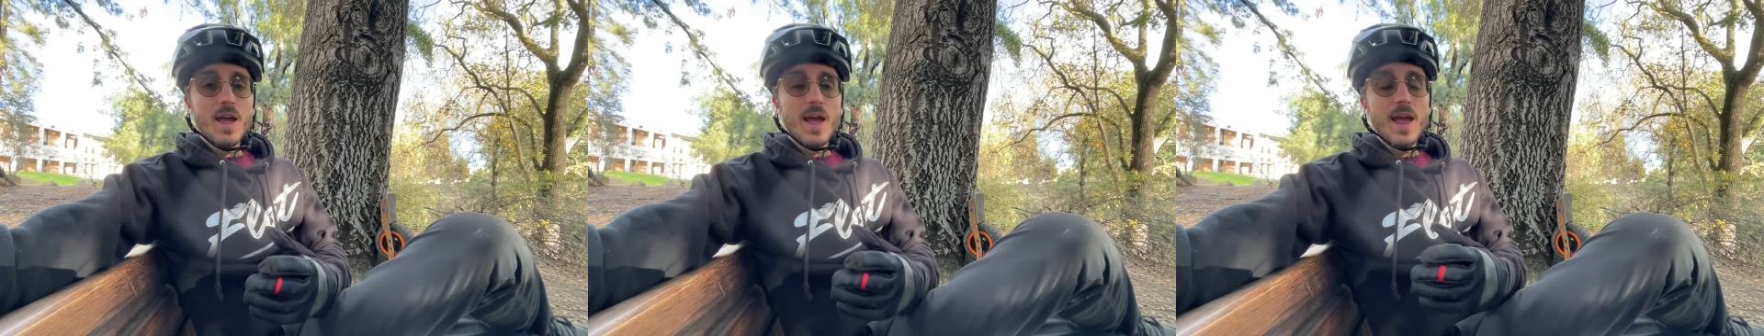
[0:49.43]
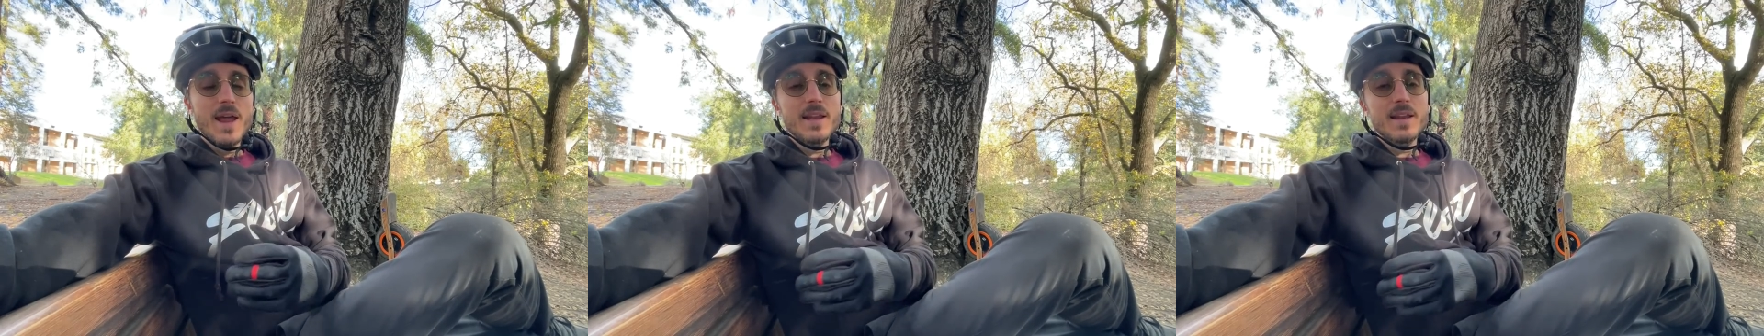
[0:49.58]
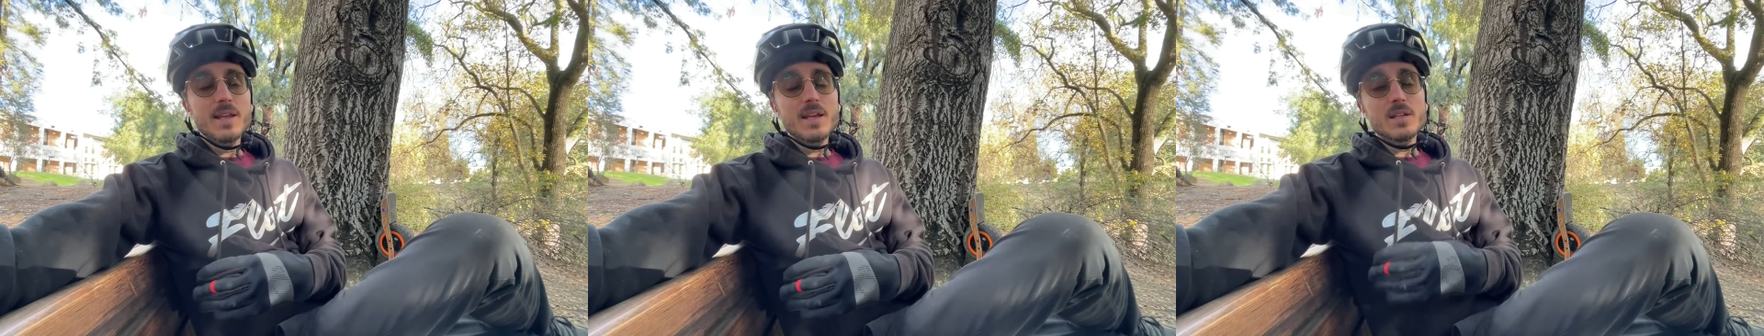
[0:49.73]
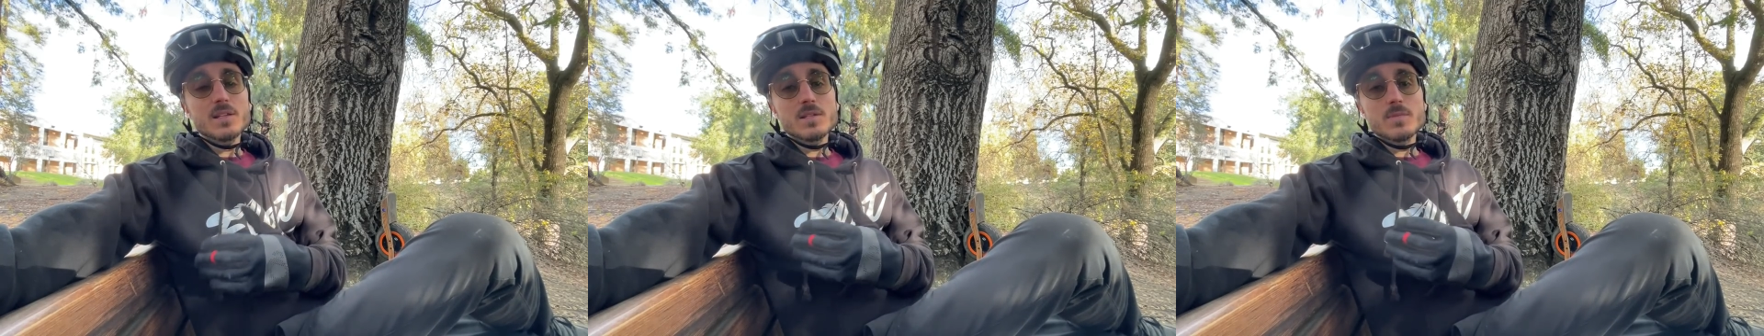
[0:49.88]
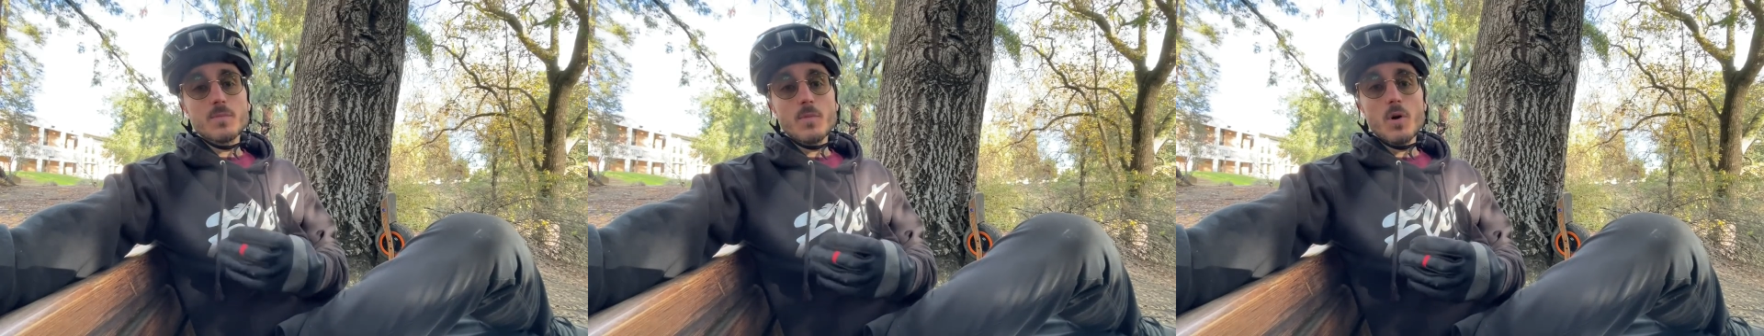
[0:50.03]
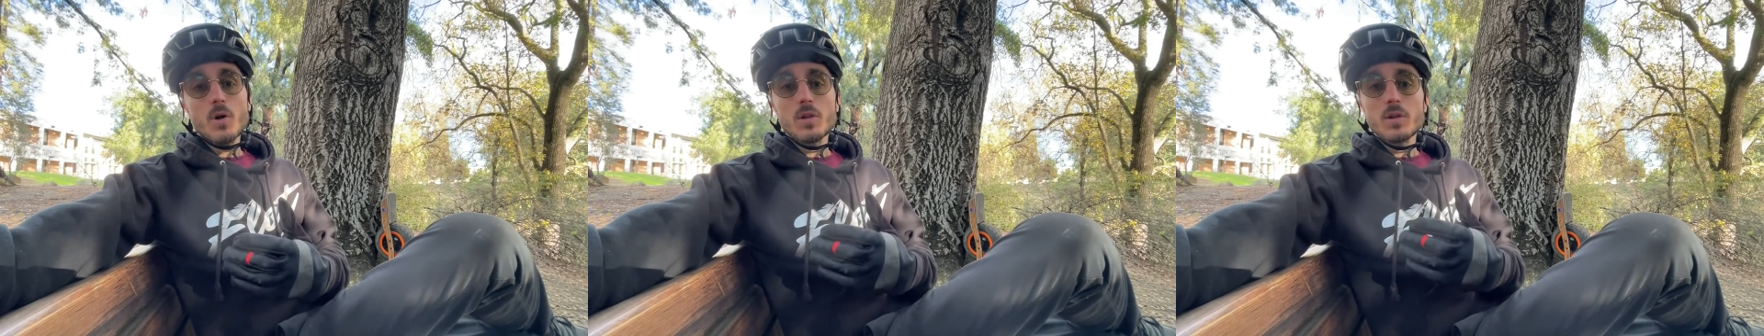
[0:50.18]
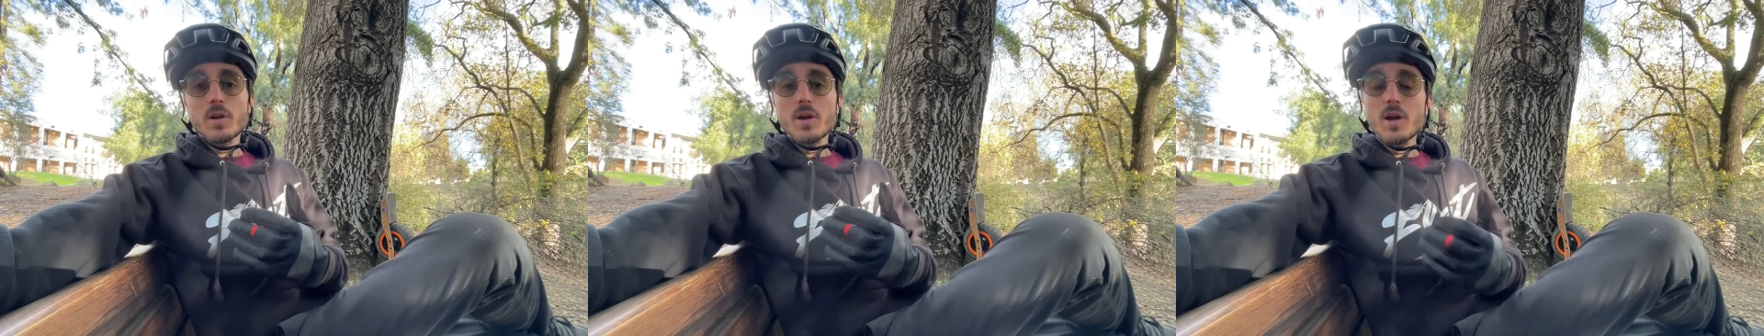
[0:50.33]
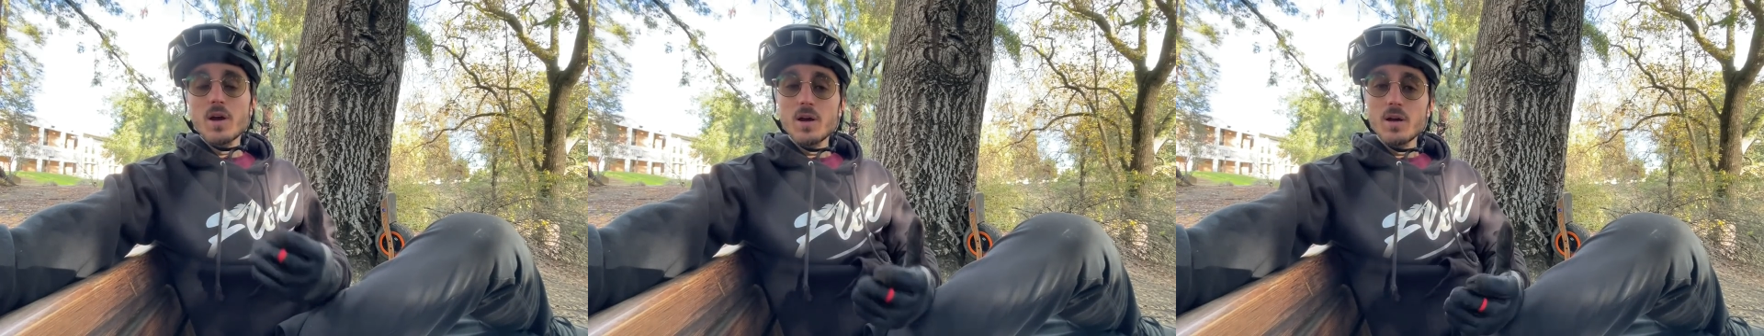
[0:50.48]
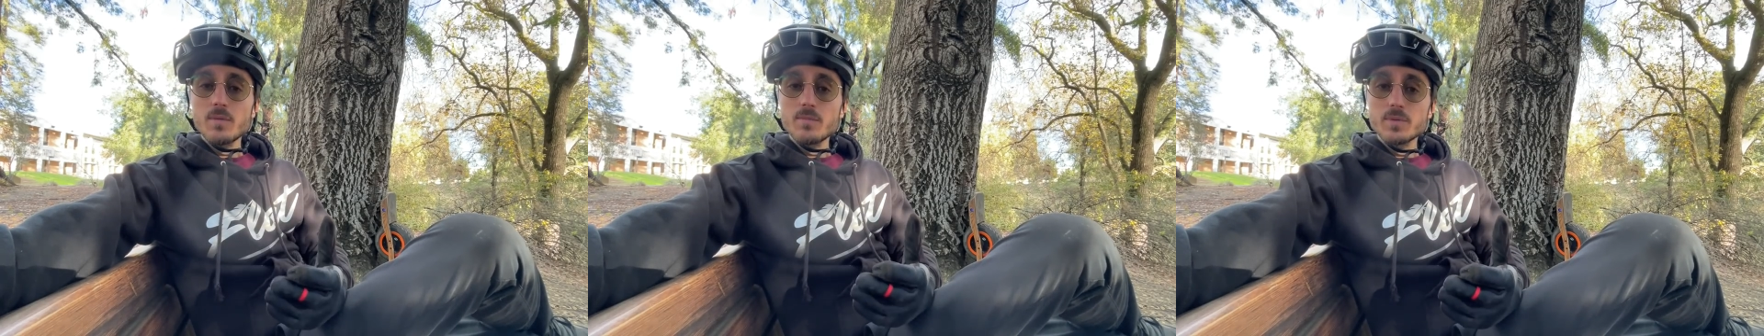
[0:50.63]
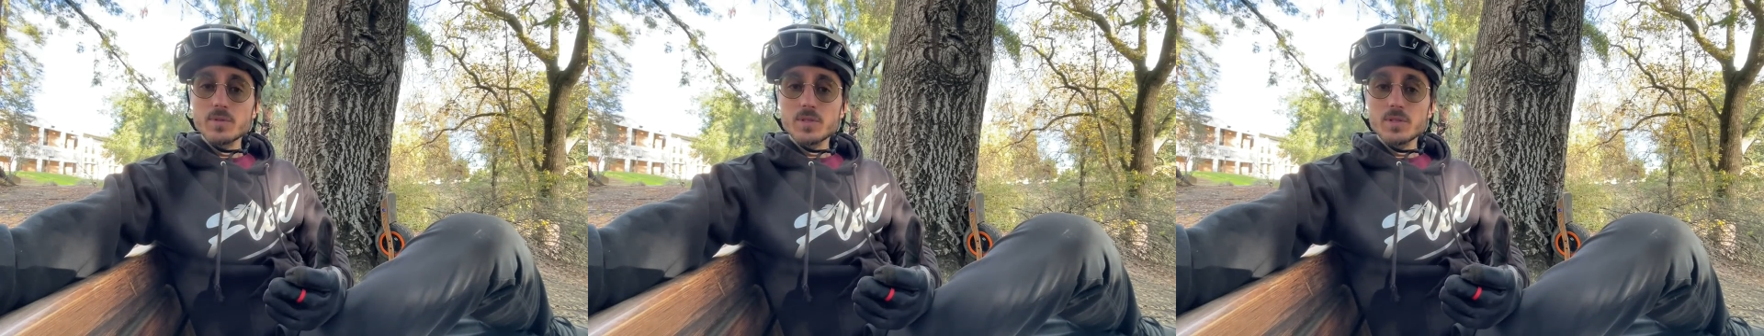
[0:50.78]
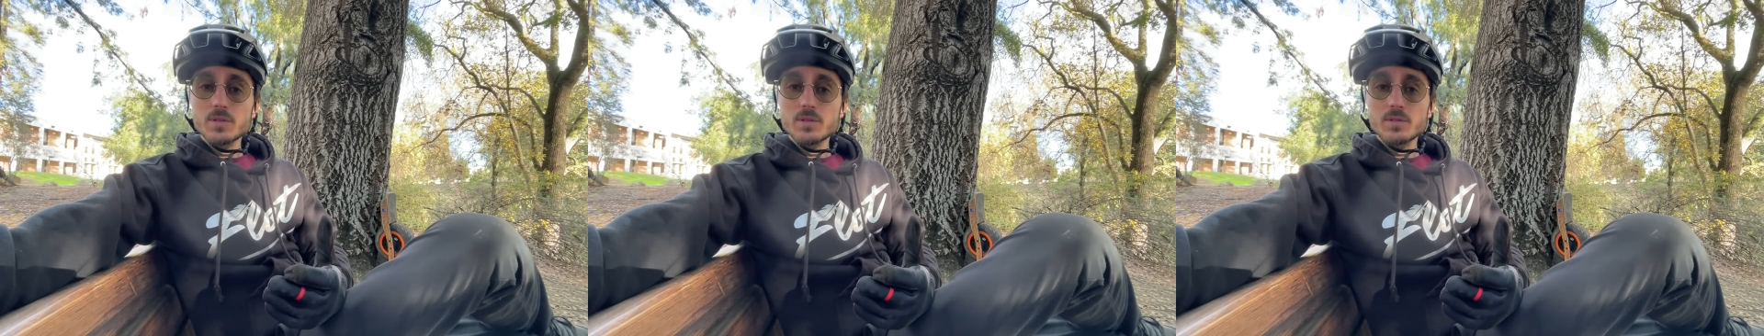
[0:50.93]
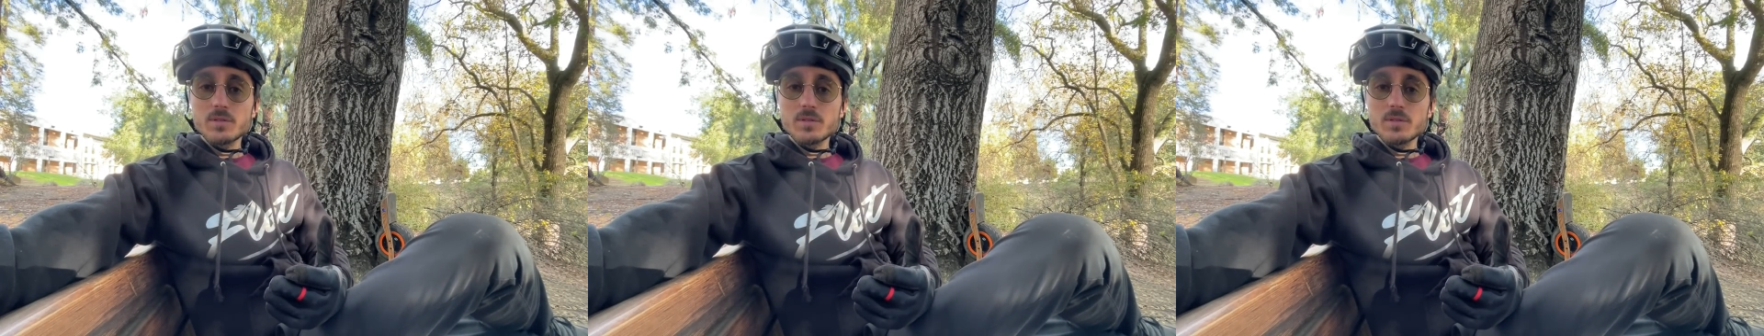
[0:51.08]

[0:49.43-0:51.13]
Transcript: and get smaller hubs.